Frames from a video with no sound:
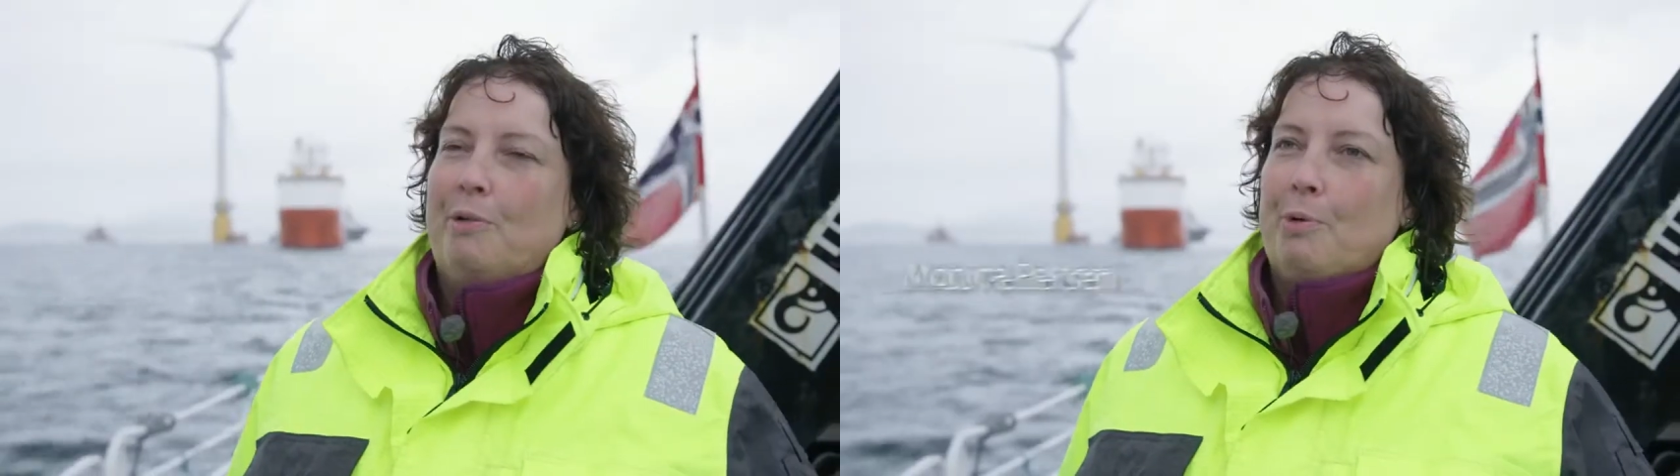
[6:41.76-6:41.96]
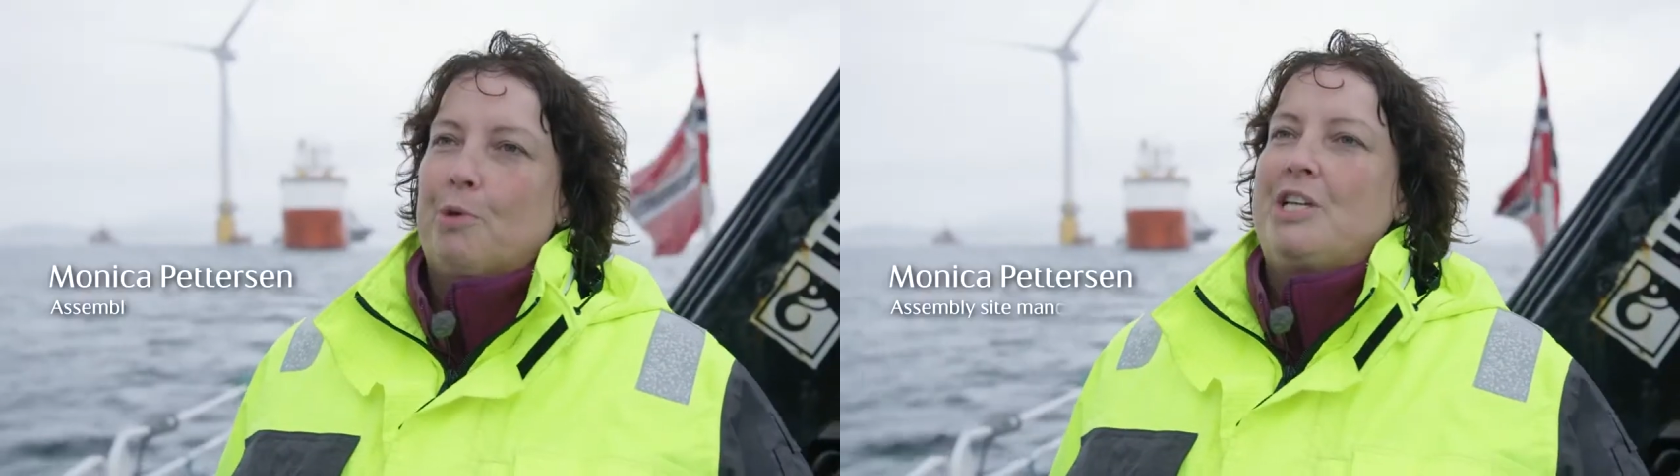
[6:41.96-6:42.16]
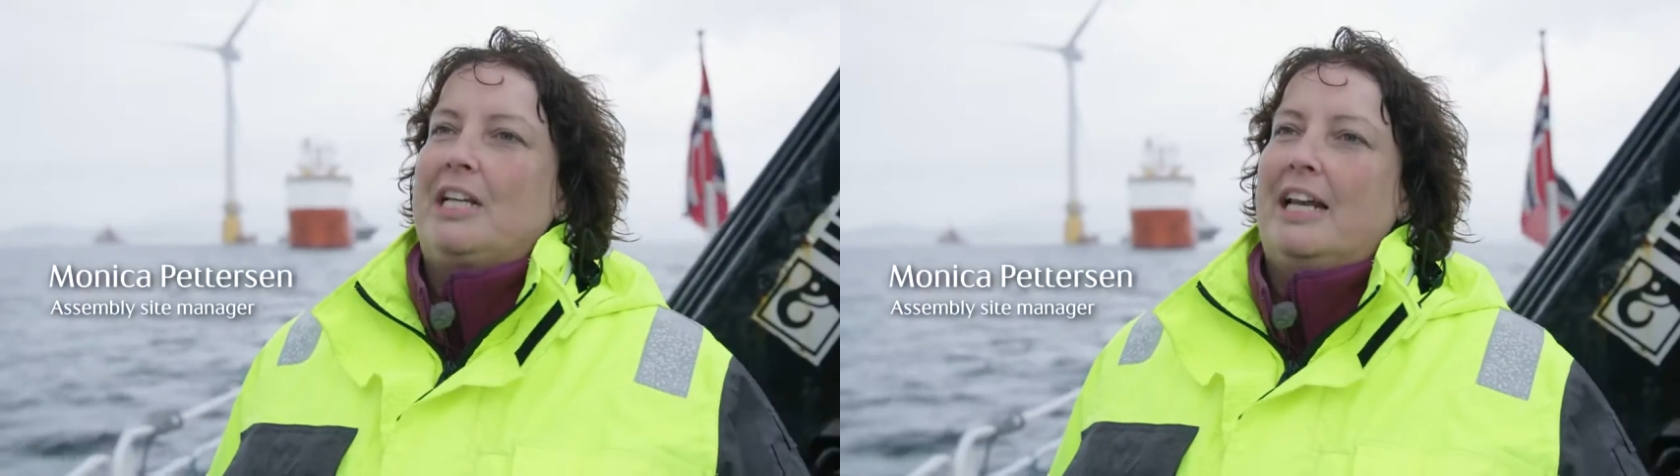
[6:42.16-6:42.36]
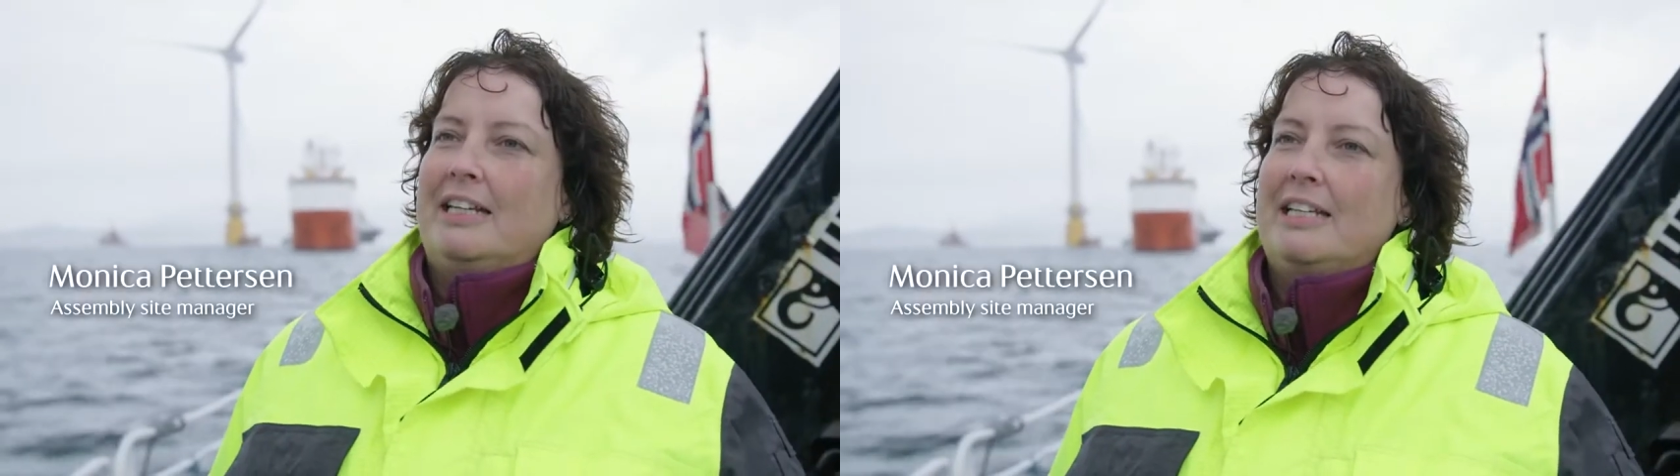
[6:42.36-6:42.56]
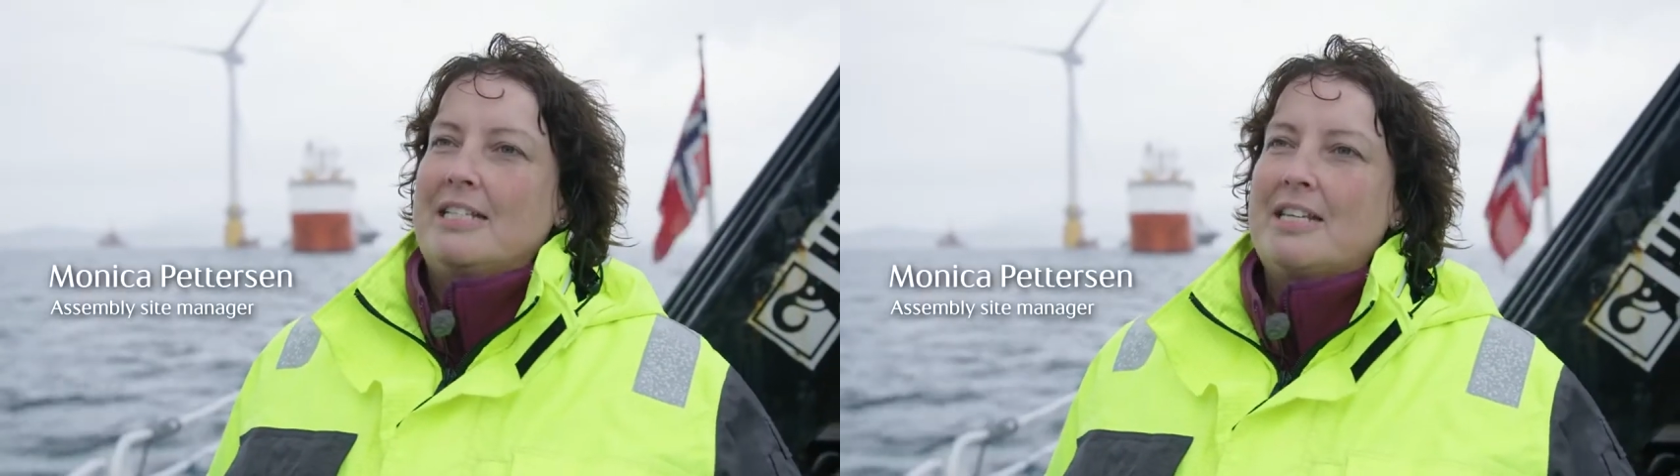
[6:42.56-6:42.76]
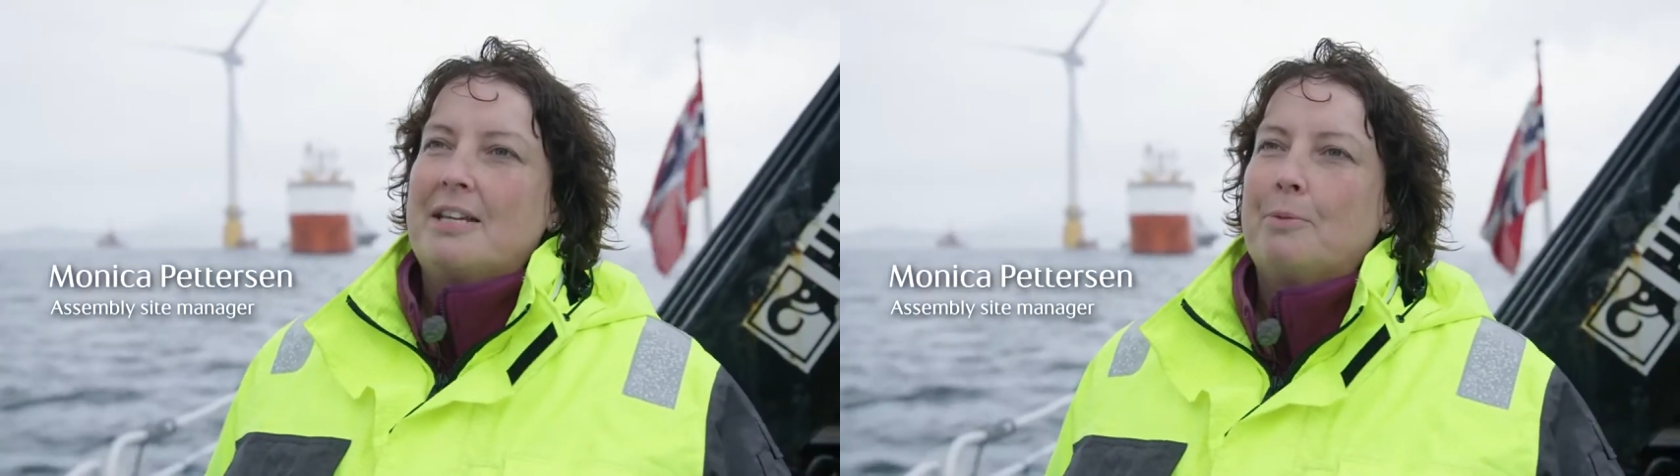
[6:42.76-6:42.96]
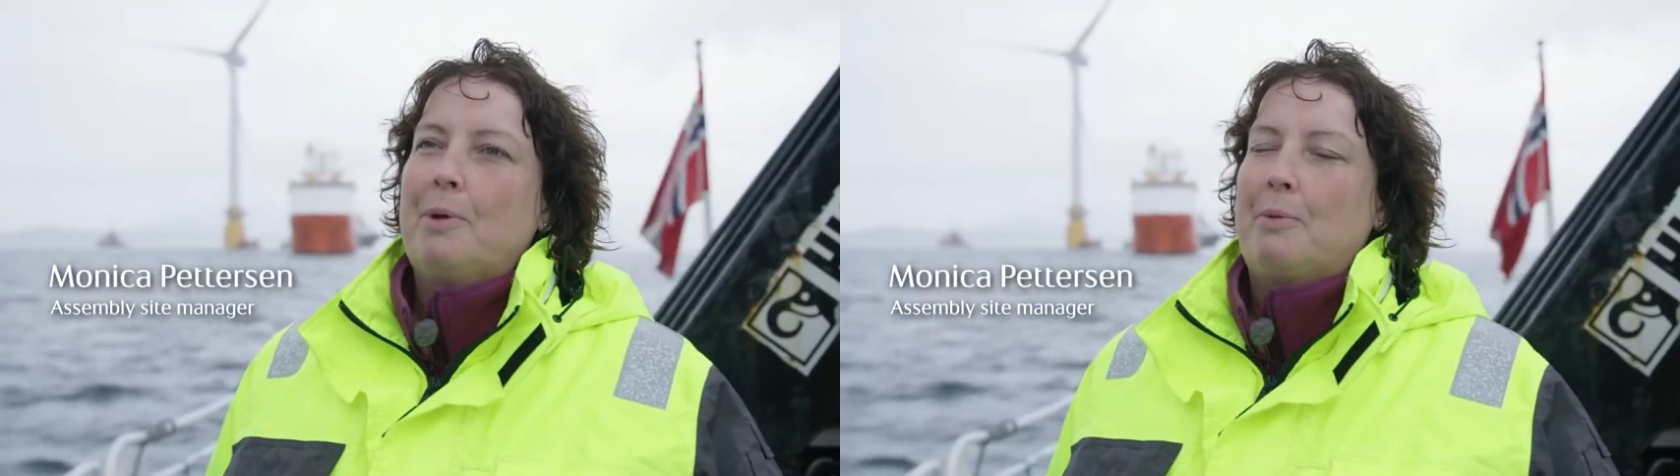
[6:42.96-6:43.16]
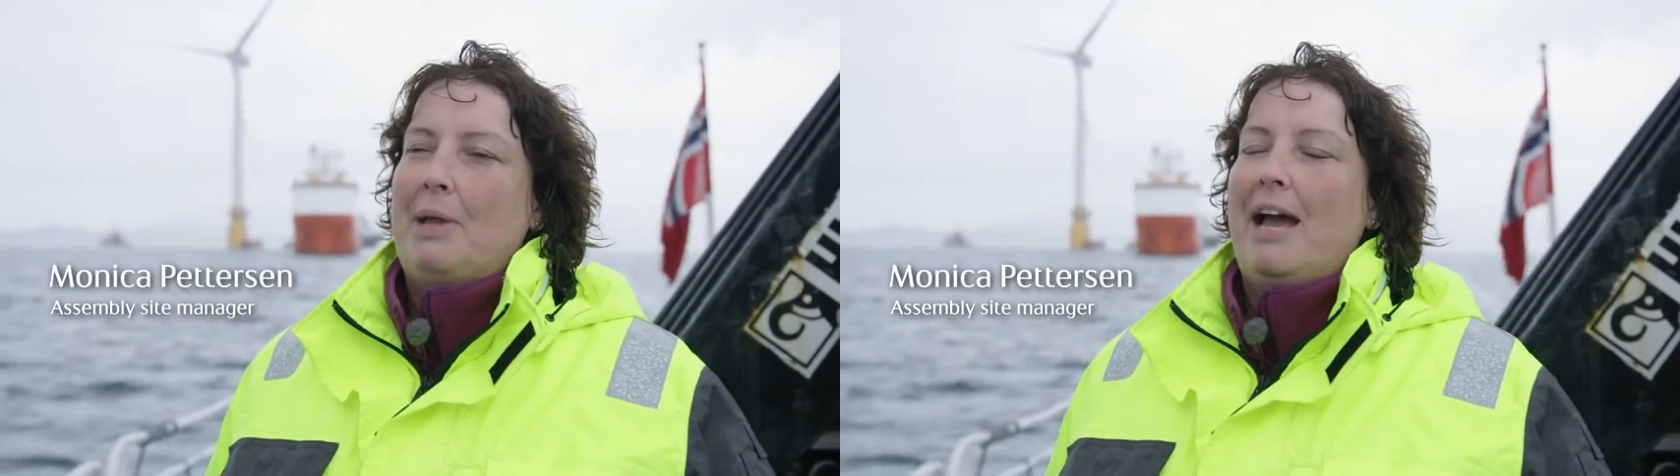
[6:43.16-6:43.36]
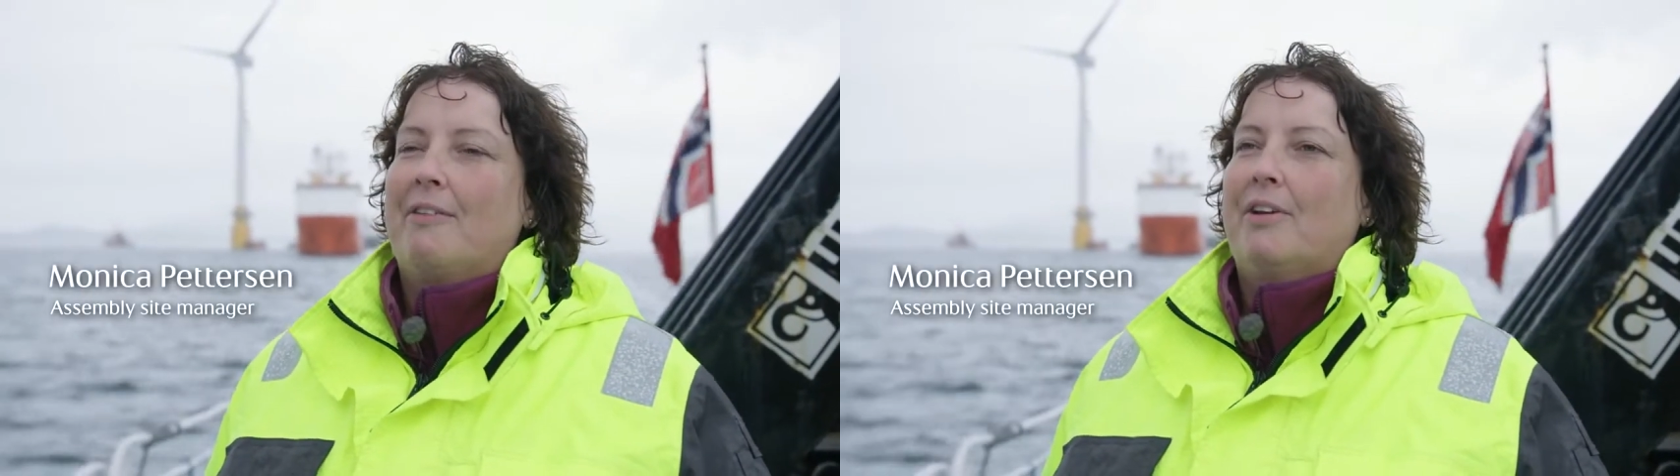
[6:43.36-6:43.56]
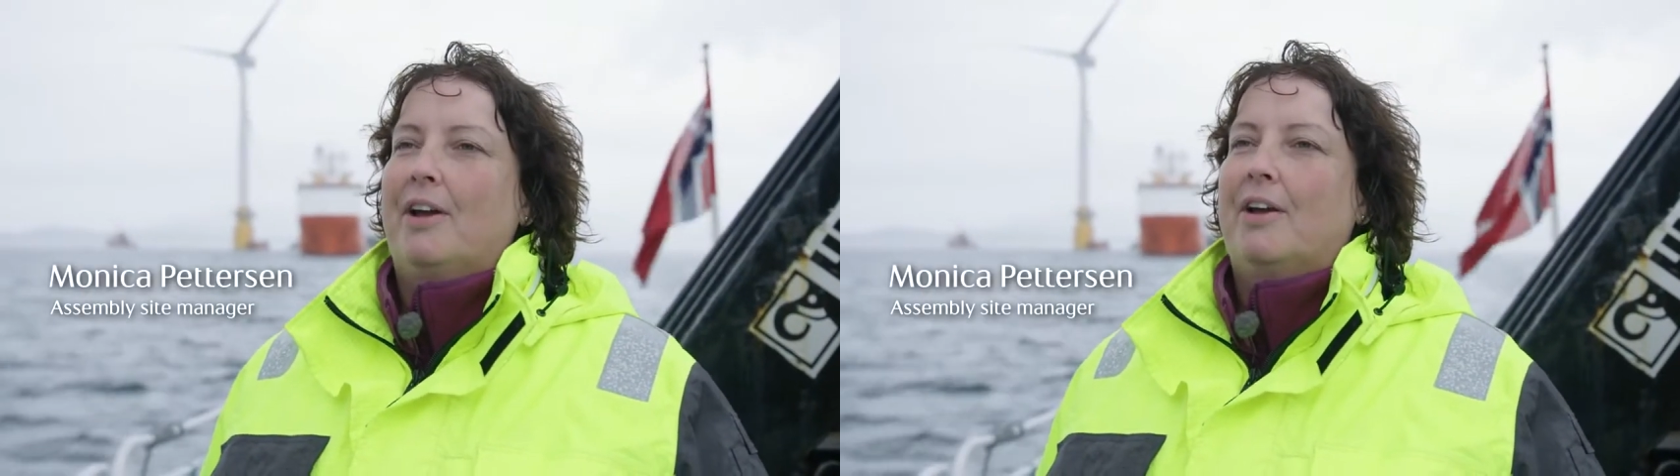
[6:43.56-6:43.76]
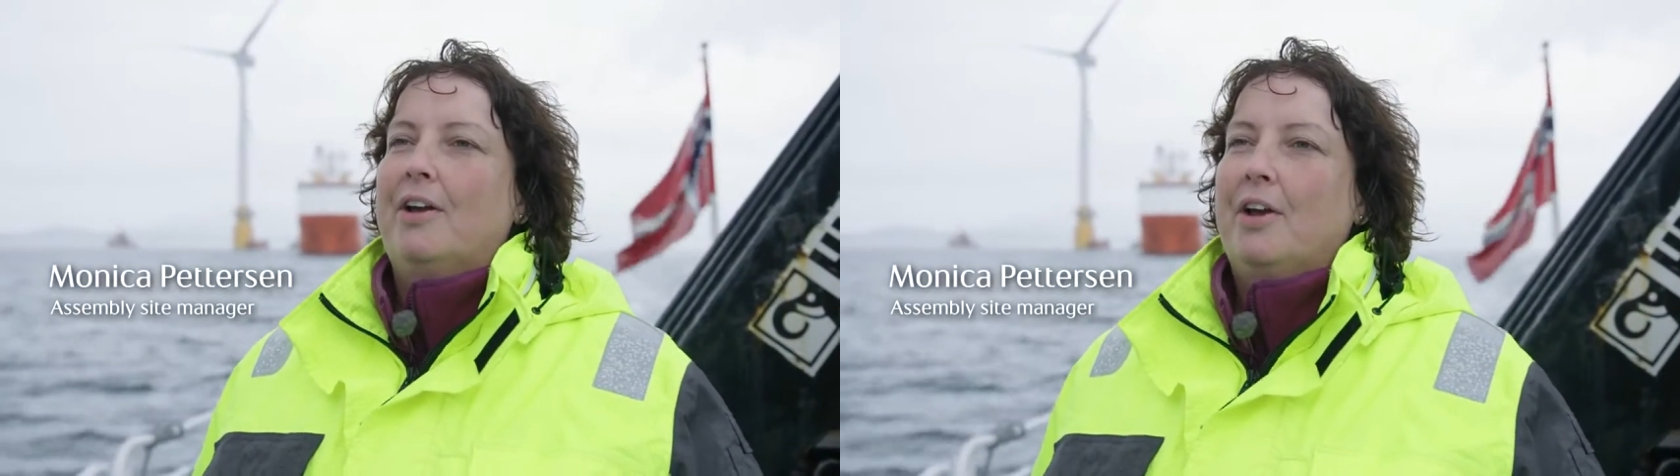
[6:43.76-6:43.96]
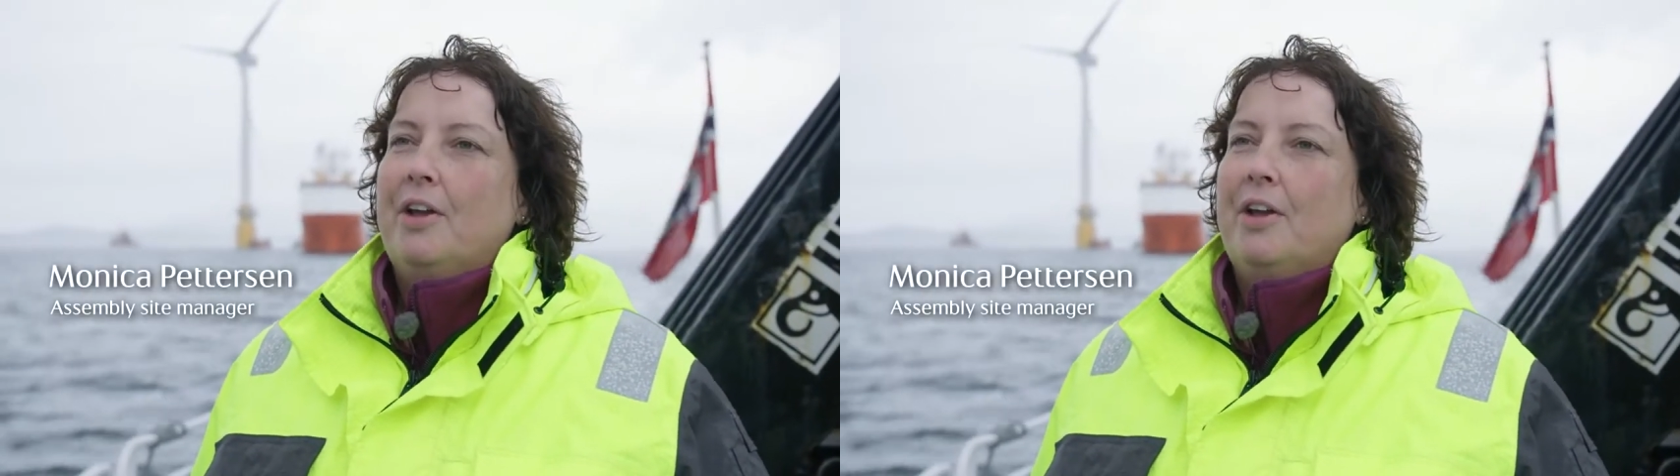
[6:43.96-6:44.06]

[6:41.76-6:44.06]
of a project like this, where we have a